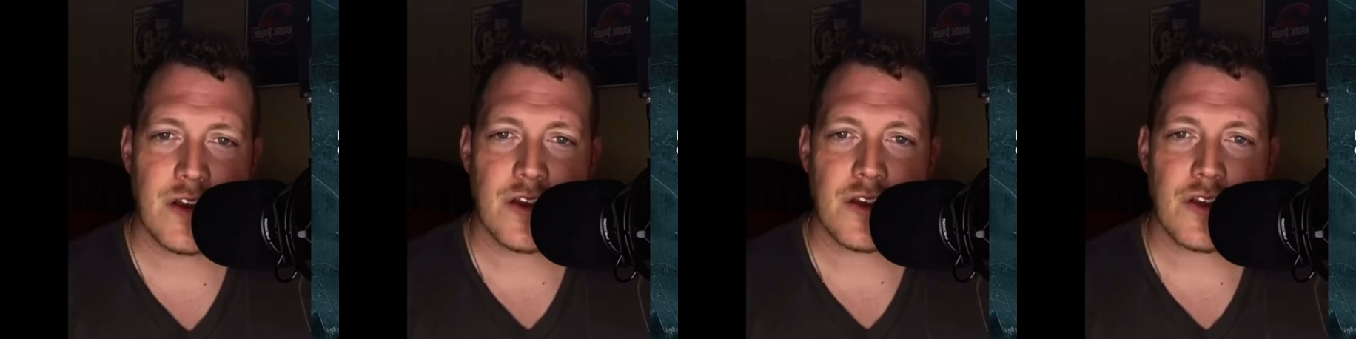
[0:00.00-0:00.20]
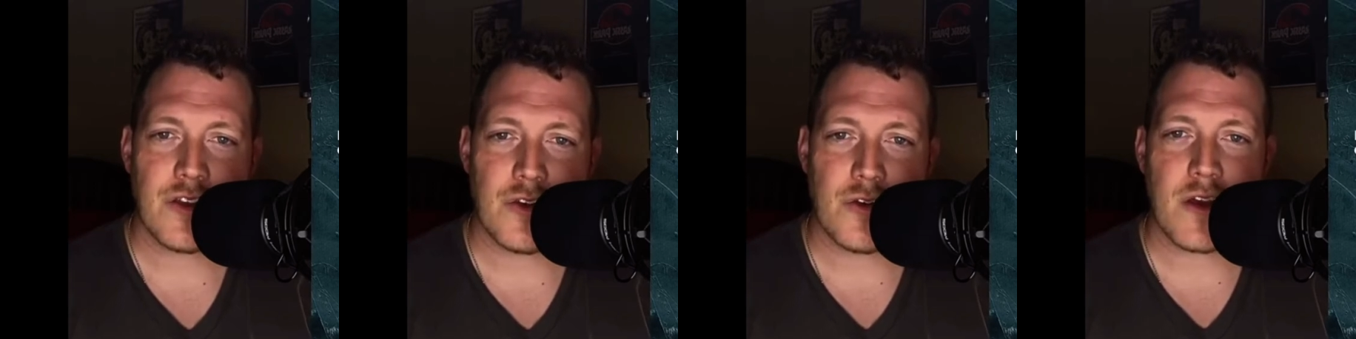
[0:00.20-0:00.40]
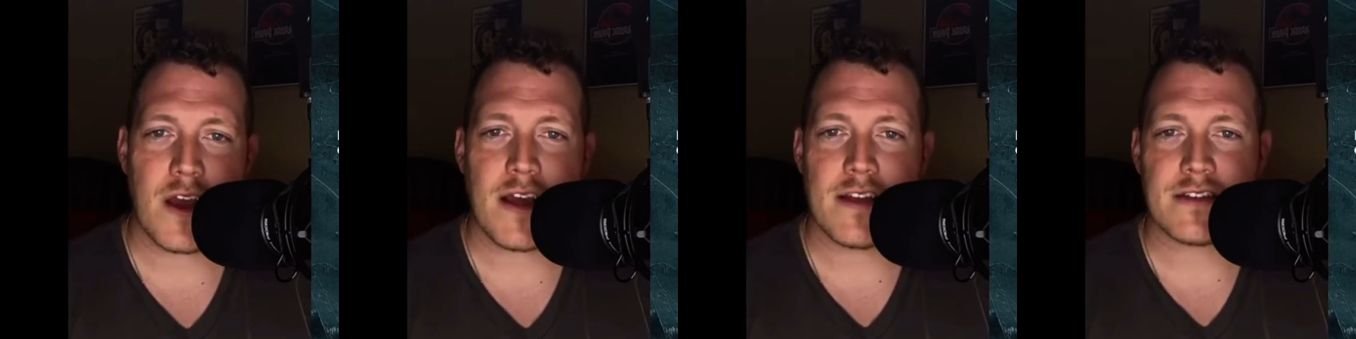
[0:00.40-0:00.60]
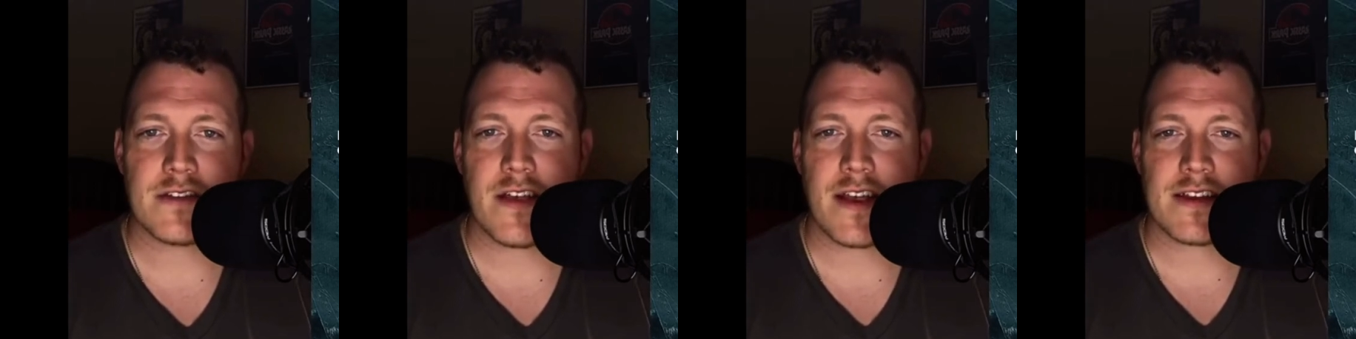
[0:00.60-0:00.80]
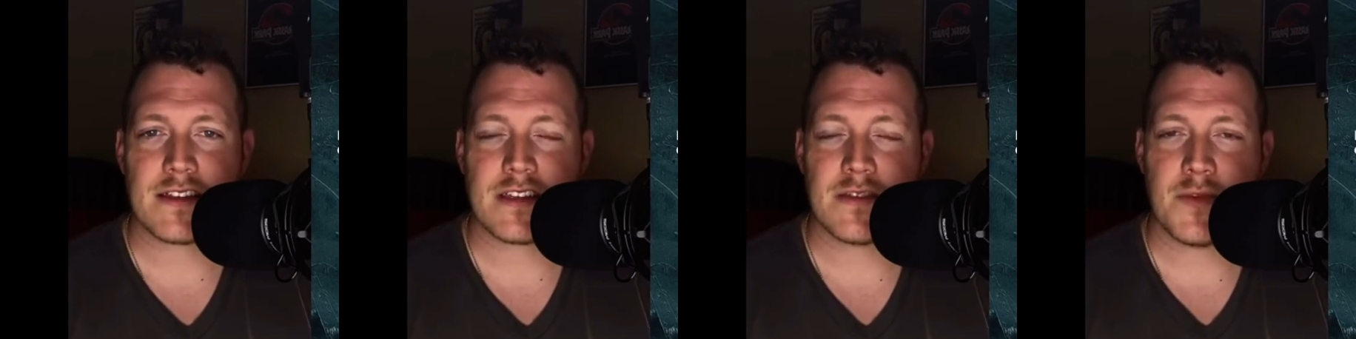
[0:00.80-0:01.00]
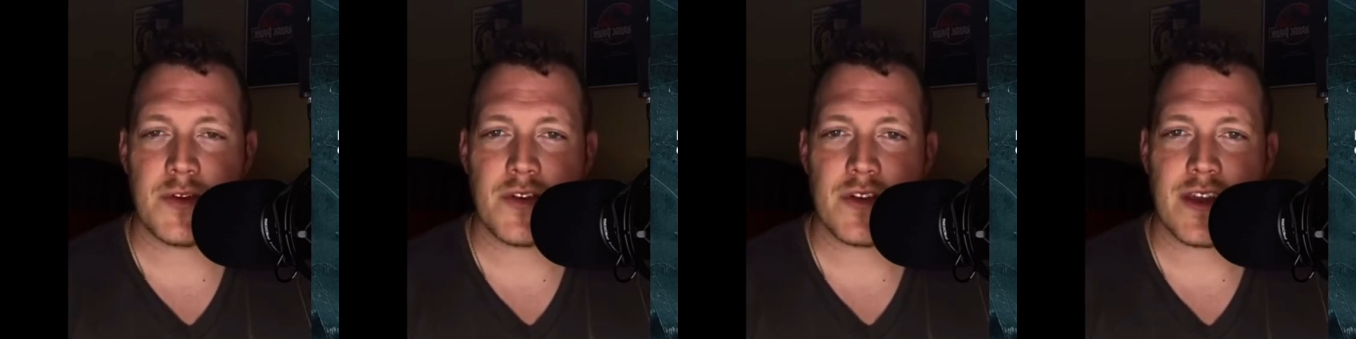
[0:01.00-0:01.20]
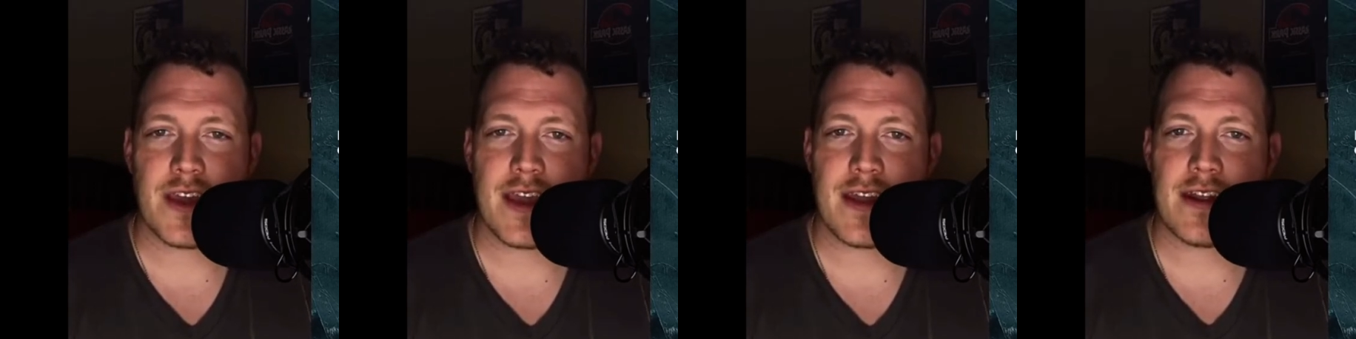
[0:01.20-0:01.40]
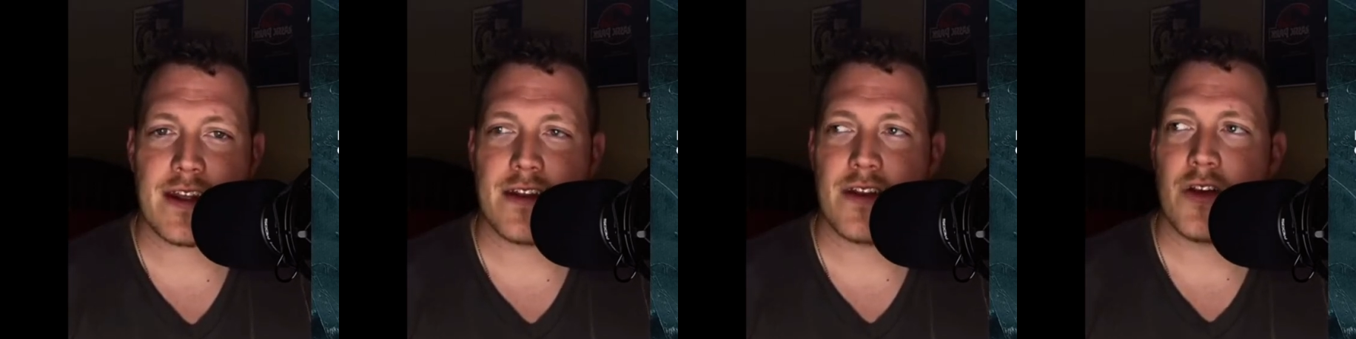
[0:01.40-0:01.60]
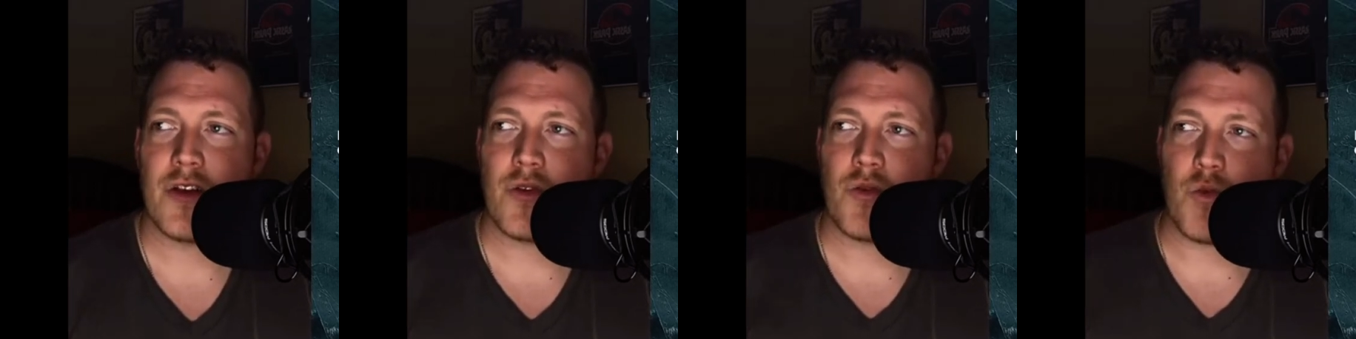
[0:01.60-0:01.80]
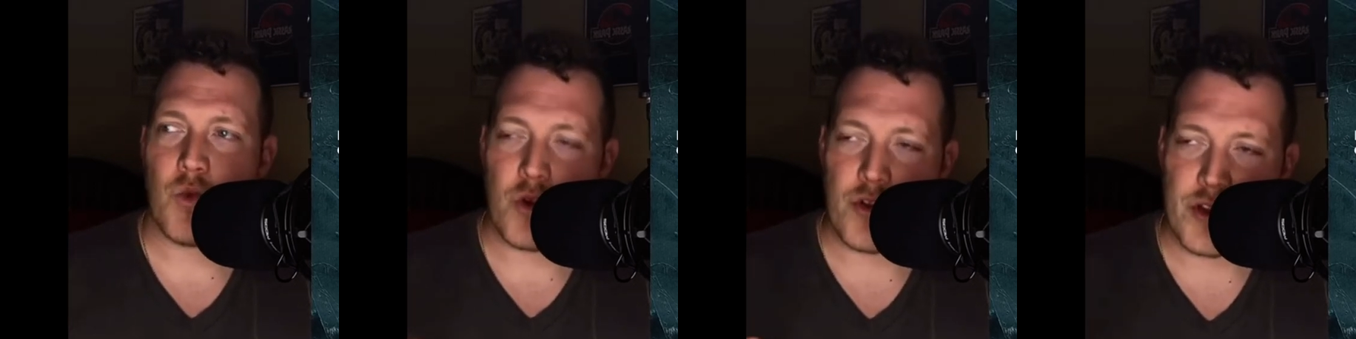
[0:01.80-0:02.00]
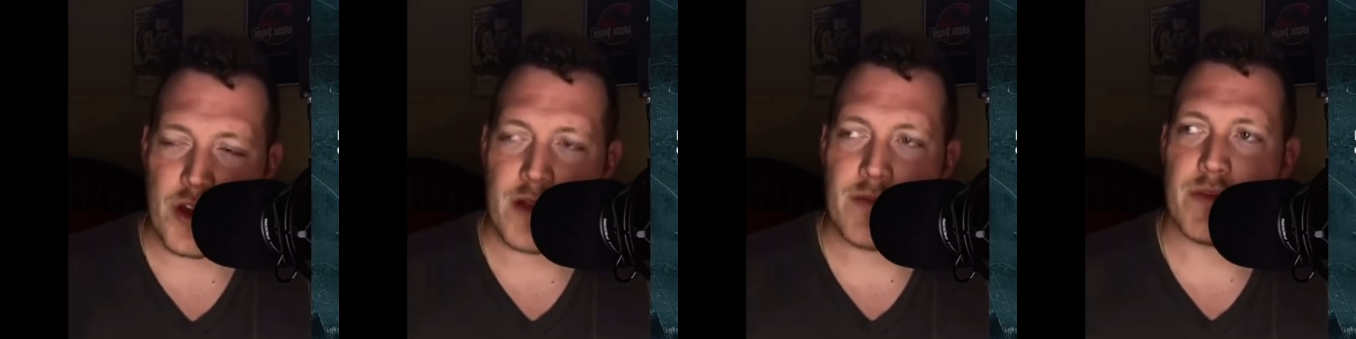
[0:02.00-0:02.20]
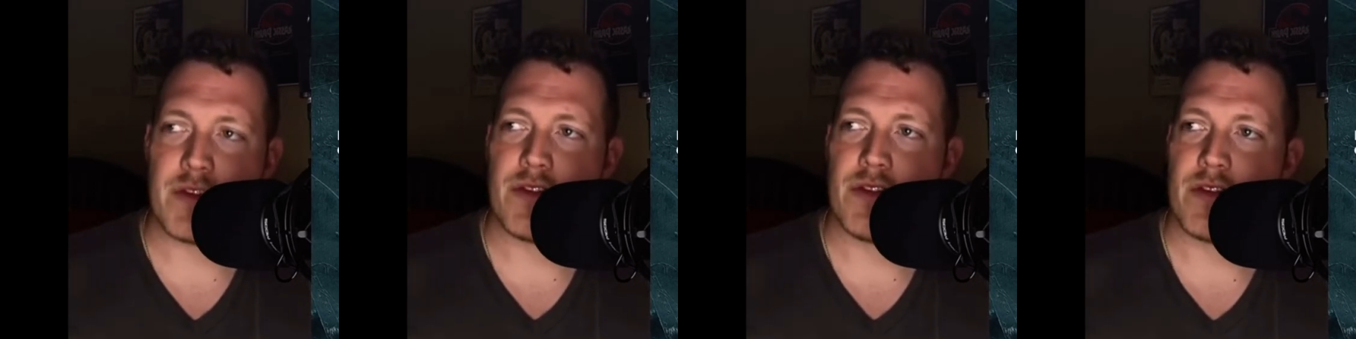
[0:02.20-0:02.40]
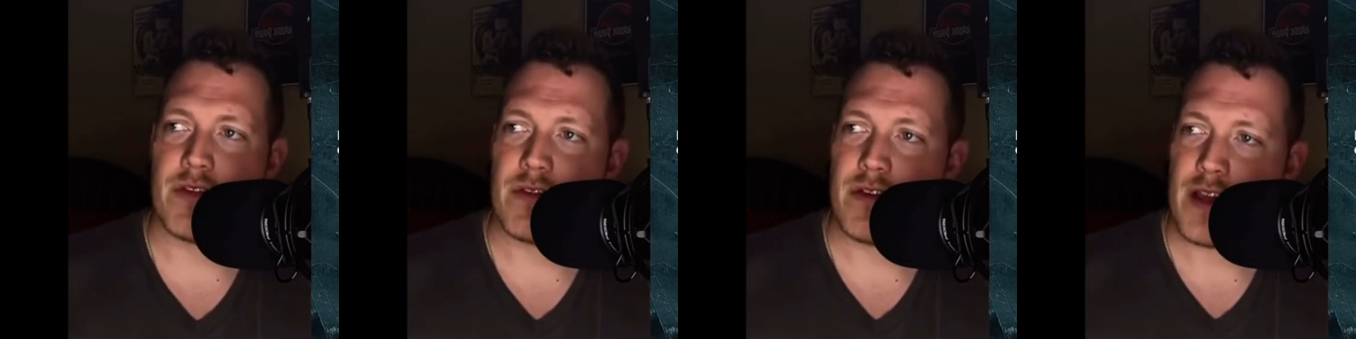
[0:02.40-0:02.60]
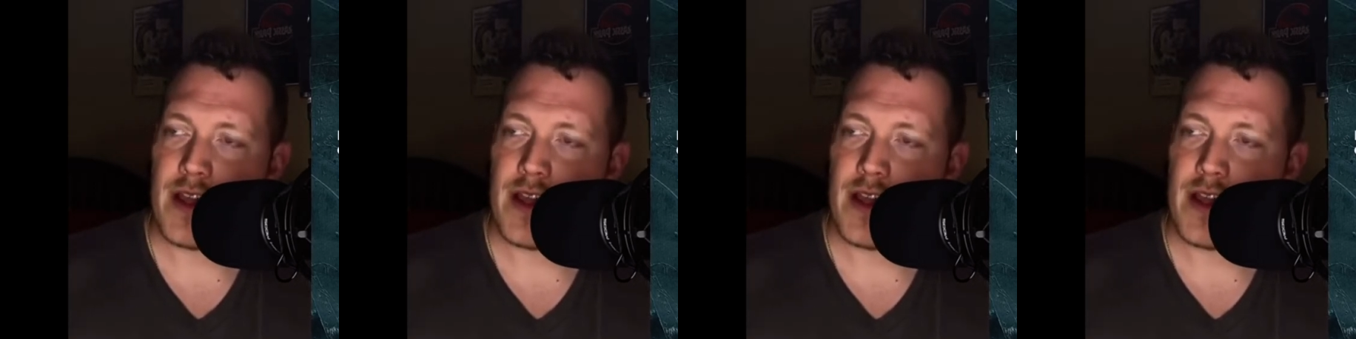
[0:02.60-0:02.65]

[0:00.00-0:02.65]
you guys are excommunicated, we're done with you,